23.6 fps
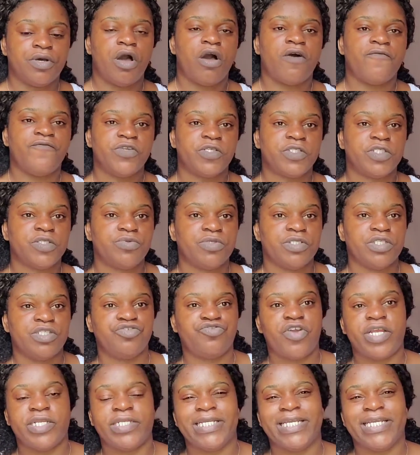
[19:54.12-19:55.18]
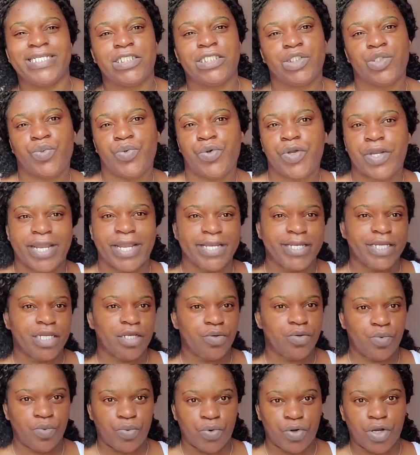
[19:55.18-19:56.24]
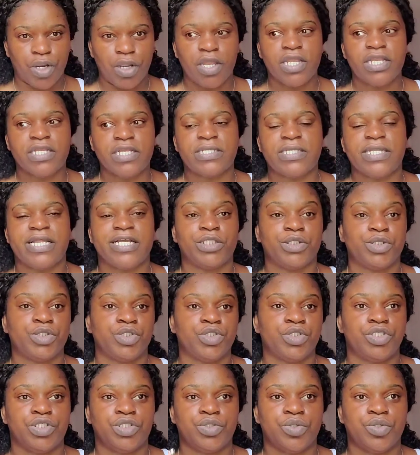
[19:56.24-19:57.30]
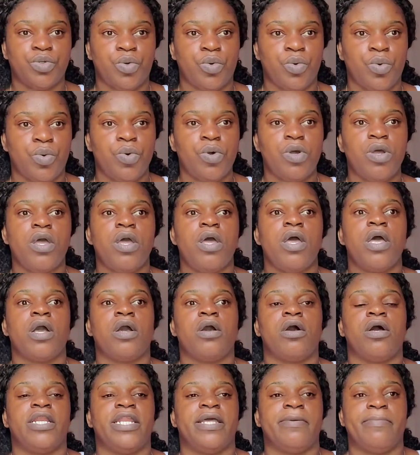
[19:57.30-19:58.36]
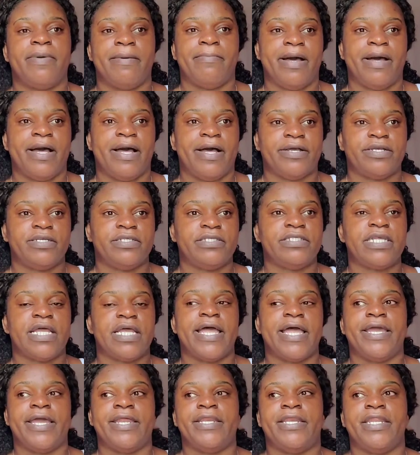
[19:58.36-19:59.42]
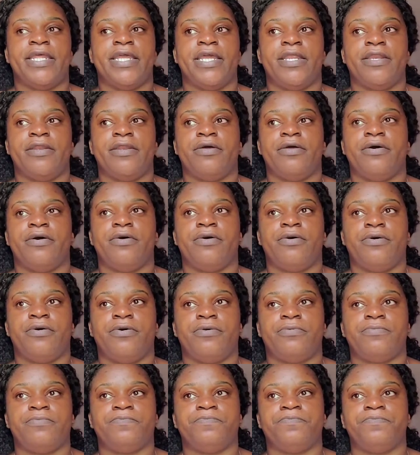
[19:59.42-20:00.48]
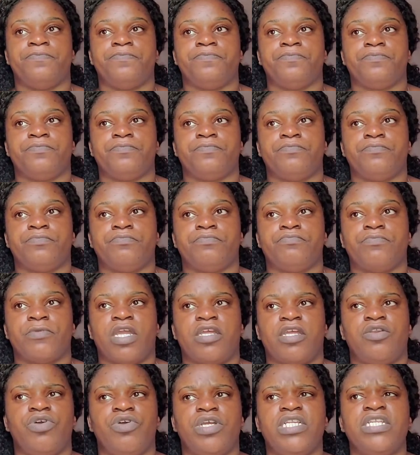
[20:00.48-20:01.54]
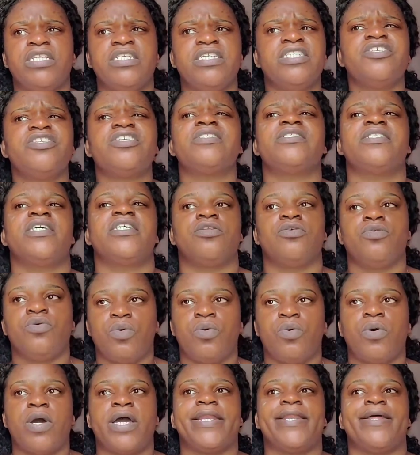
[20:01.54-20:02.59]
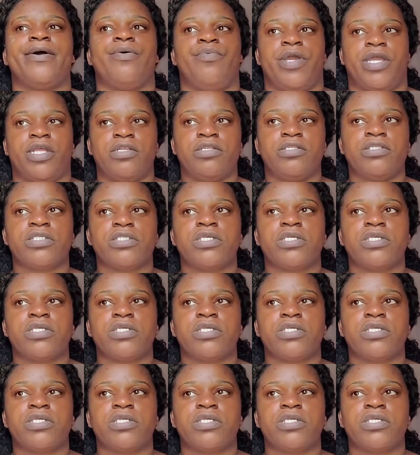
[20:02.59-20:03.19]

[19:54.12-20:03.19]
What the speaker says: the officer was trying to get it to work, I didn't work. He said I should just go collect my bags, and then no, he just said